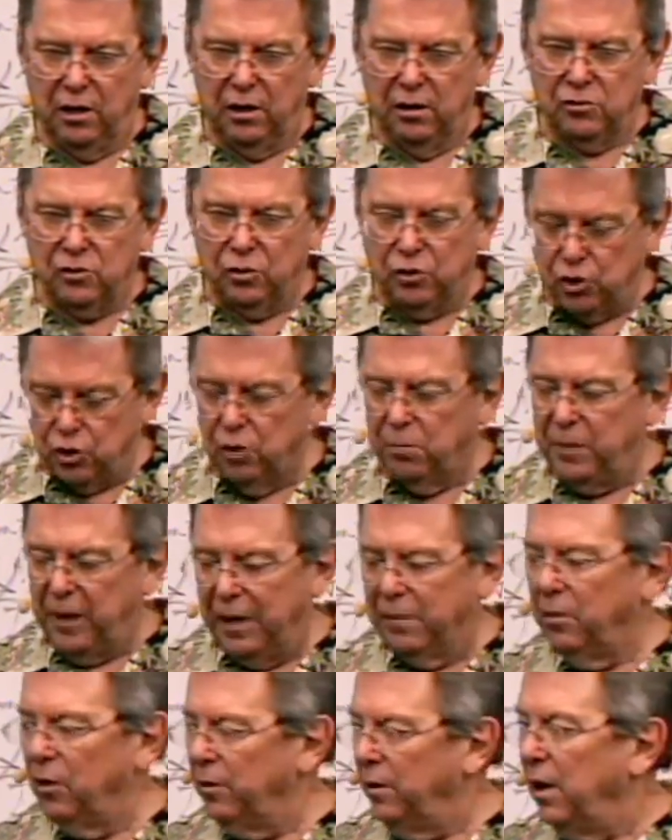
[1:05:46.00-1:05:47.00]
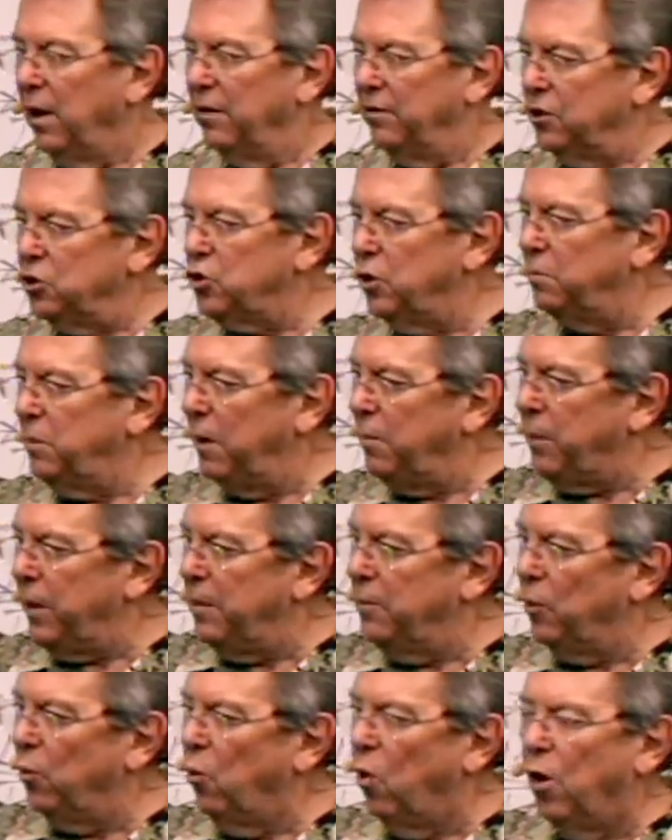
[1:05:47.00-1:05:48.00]
So you should be able to, there should be
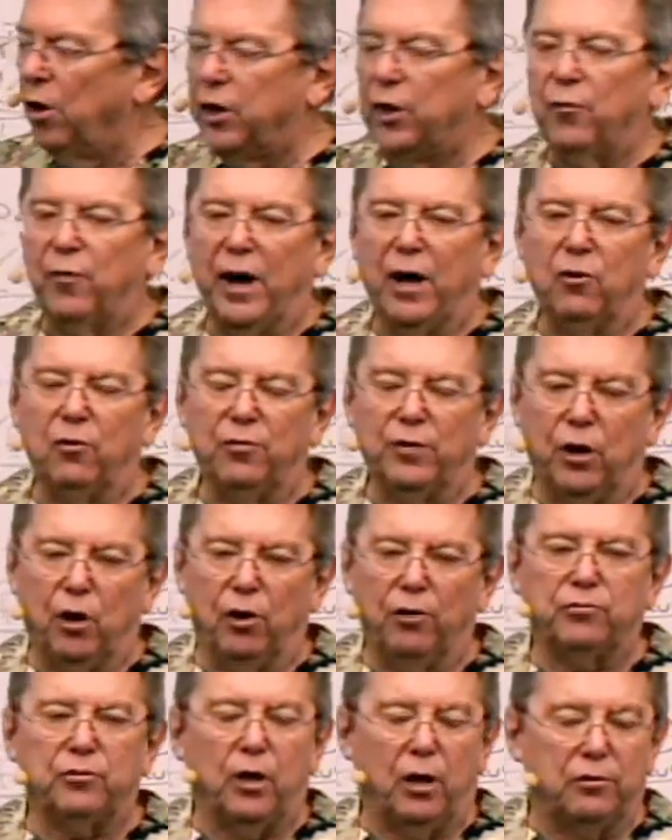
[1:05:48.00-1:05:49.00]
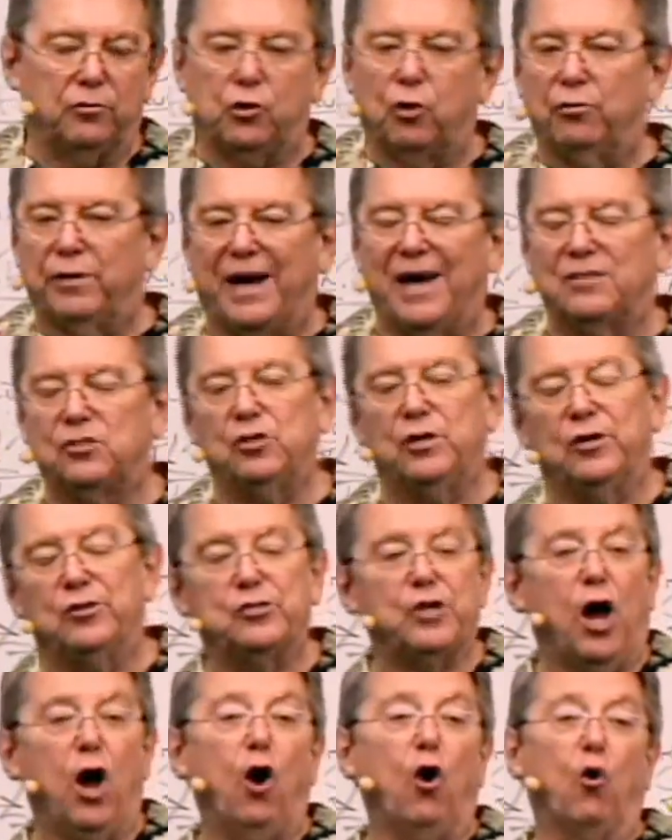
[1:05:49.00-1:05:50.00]
people walking around on the earth 2,000 years
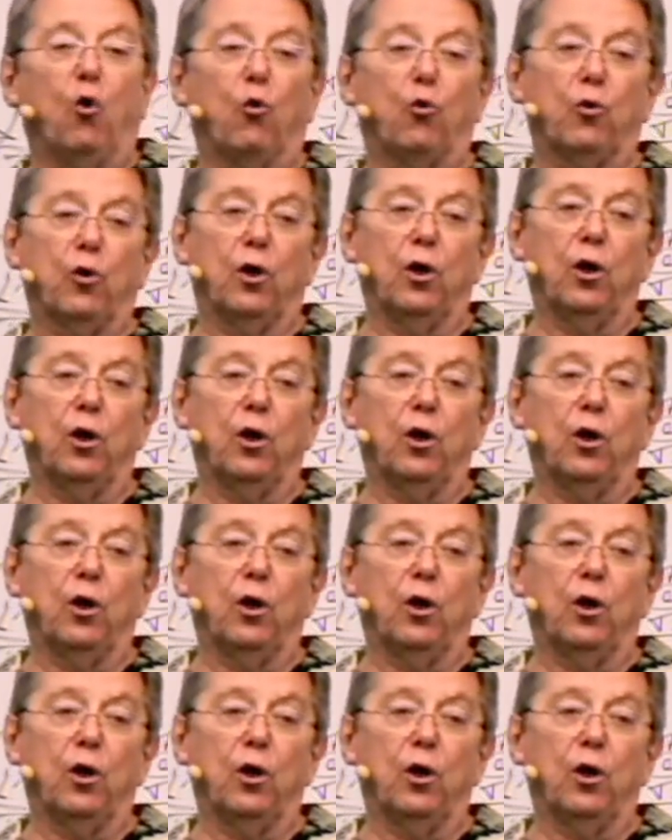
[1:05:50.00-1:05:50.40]
old.